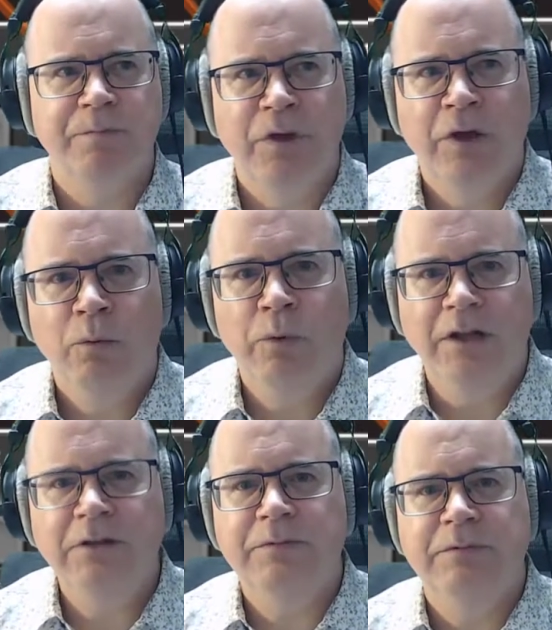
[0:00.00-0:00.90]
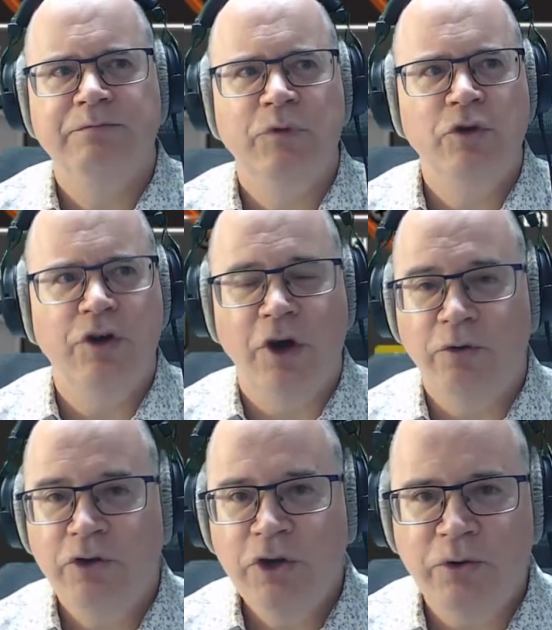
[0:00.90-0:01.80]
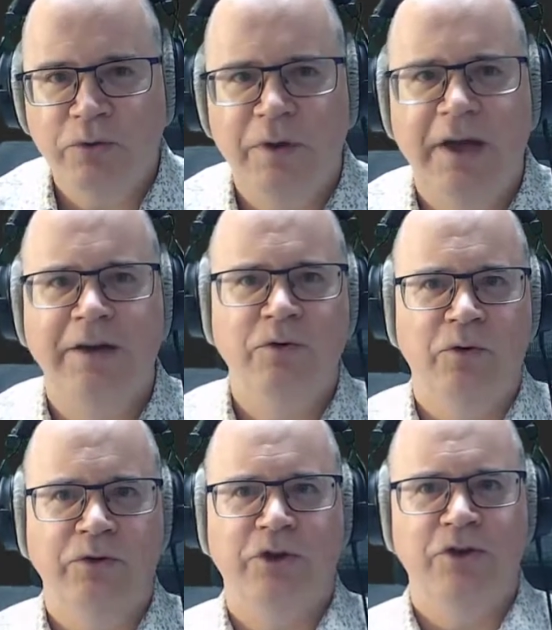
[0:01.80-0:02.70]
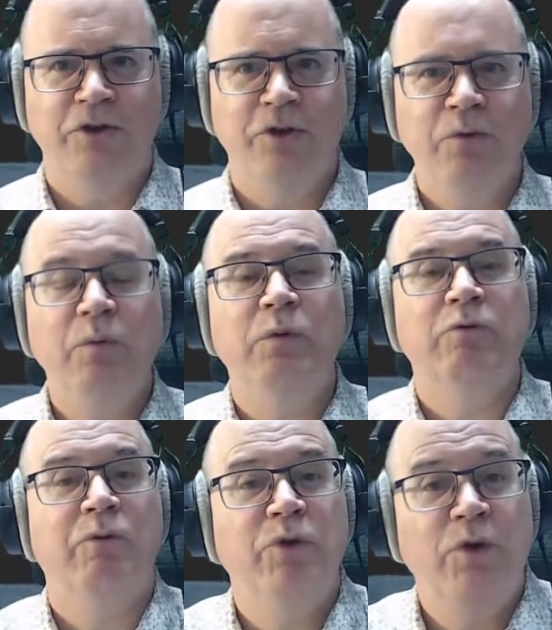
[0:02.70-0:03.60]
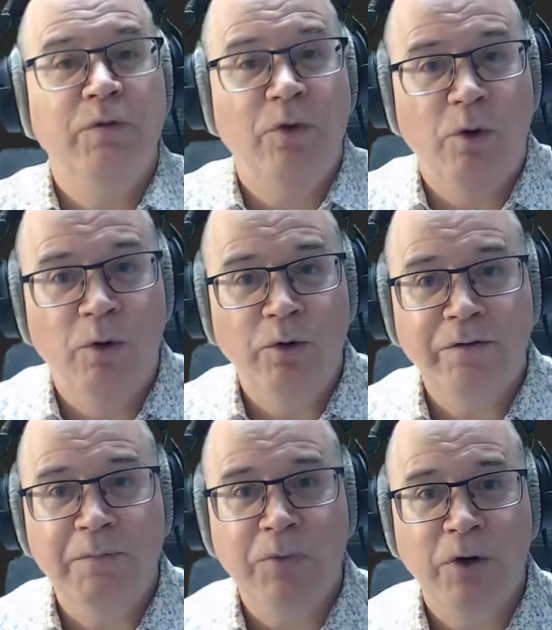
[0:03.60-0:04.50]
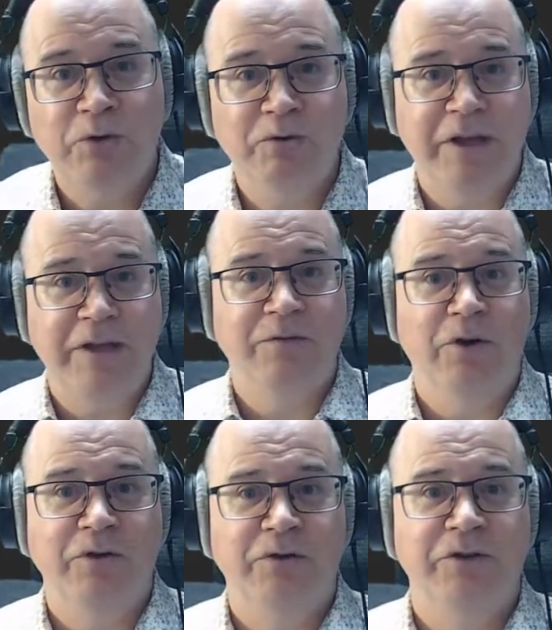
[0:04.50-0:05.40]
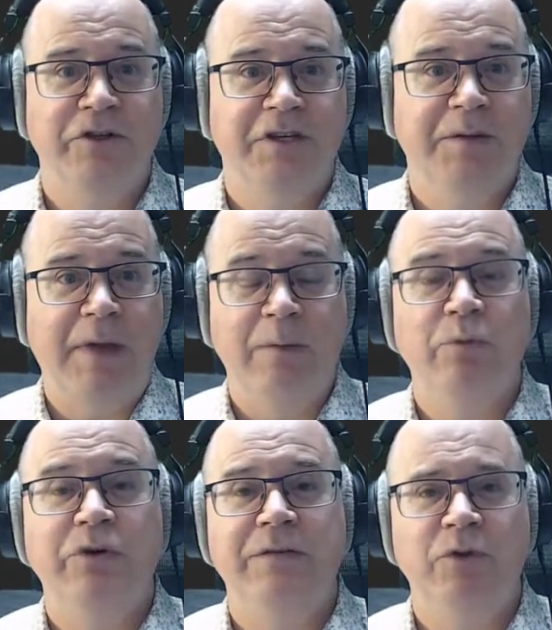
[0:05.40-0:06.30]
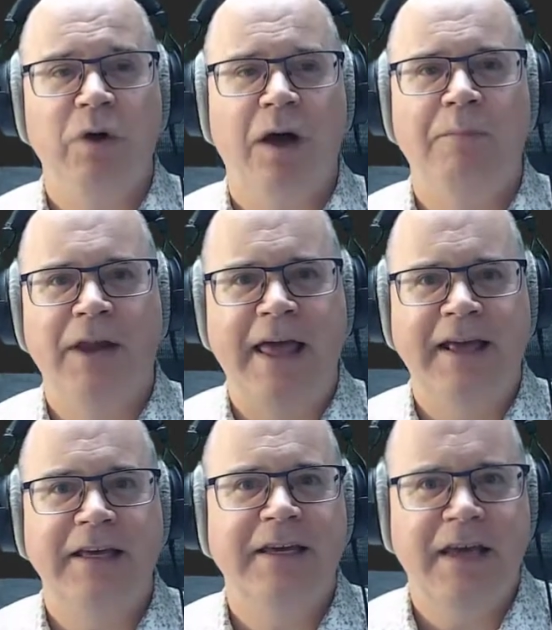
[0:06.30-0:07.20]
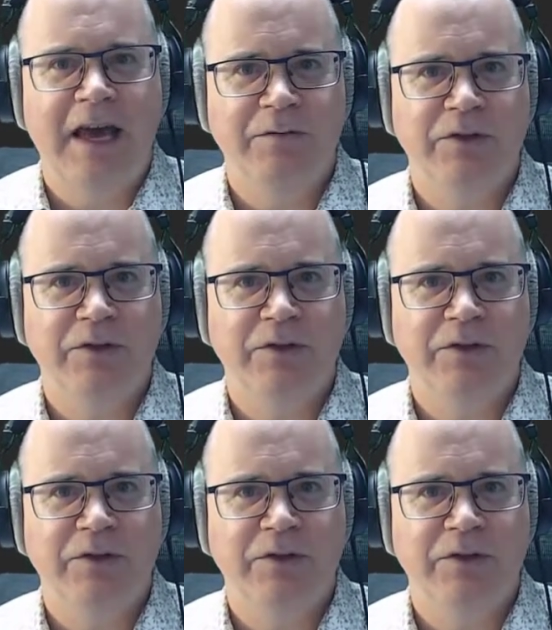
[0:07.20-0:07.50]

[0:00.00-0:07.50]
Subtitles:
Well, you could go new, and of course new will remove all of the modules that you've got in your system and will give you a blank canvas